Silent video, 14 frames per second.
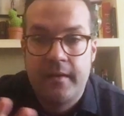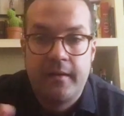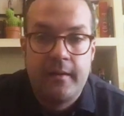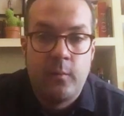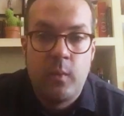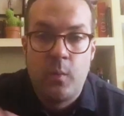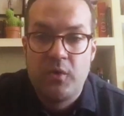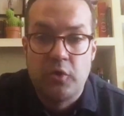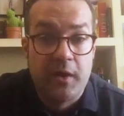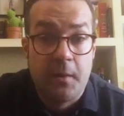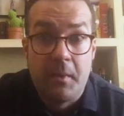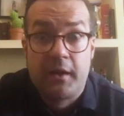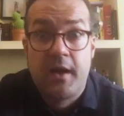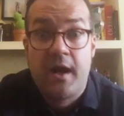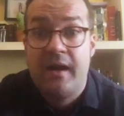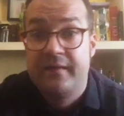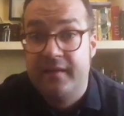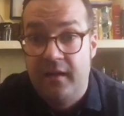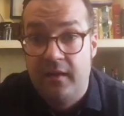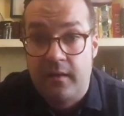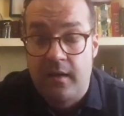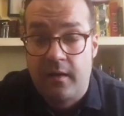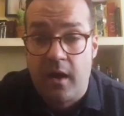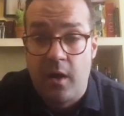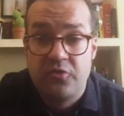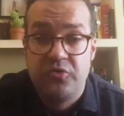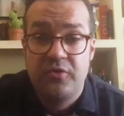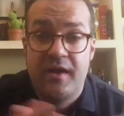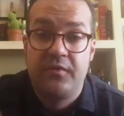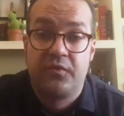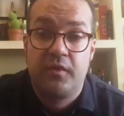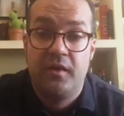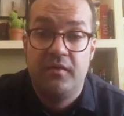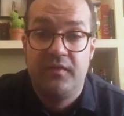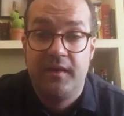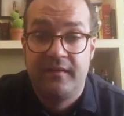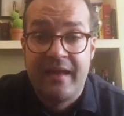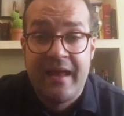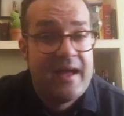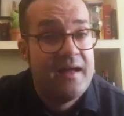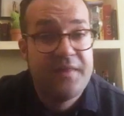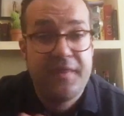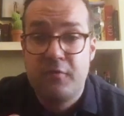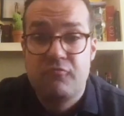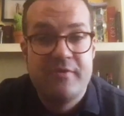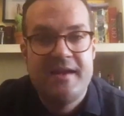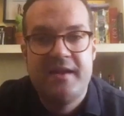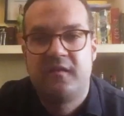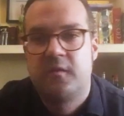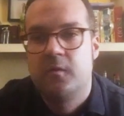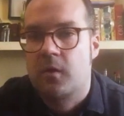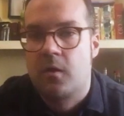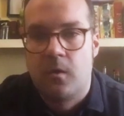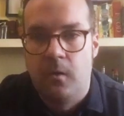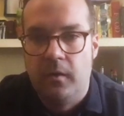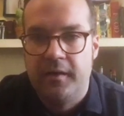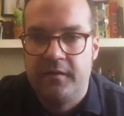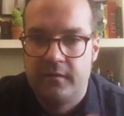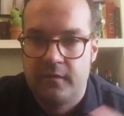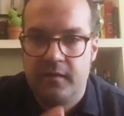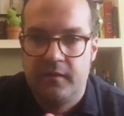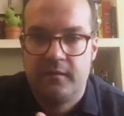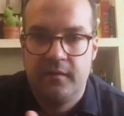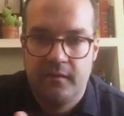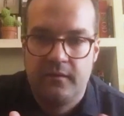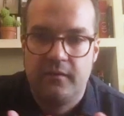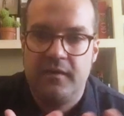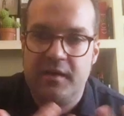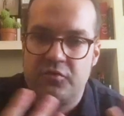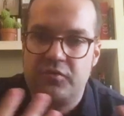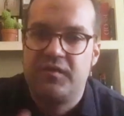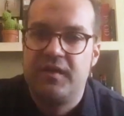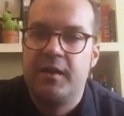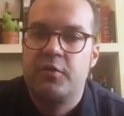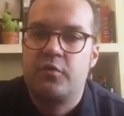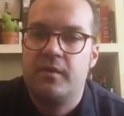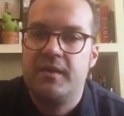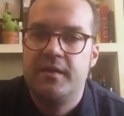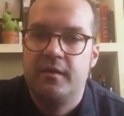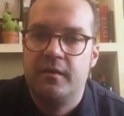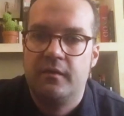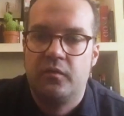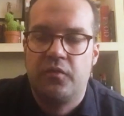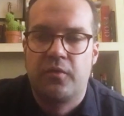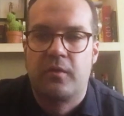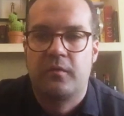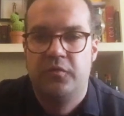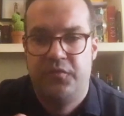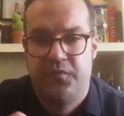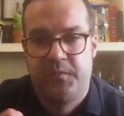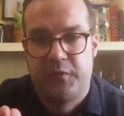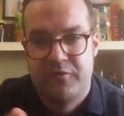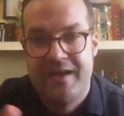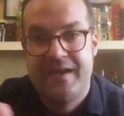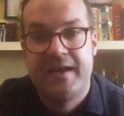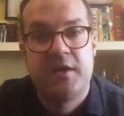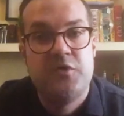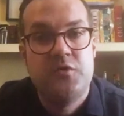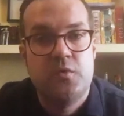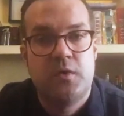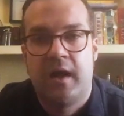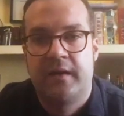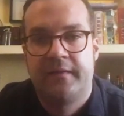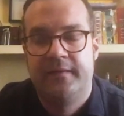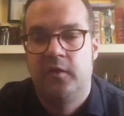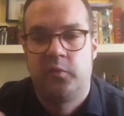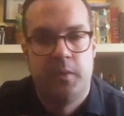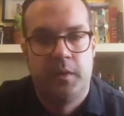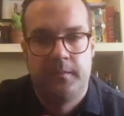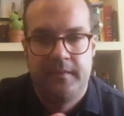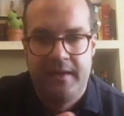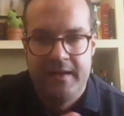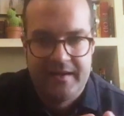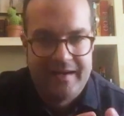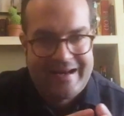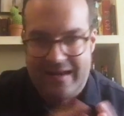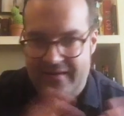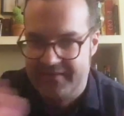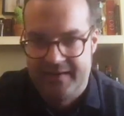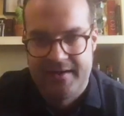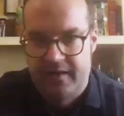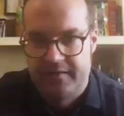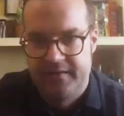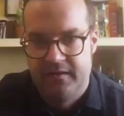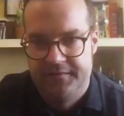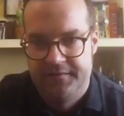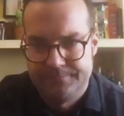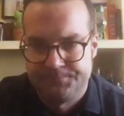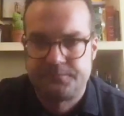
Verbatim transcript: when we're talking about cocktail, how should I serve this? I think really it's your call. It's, it's, it's an interesting ingredient for creating new cocktails, but in classic cocktails,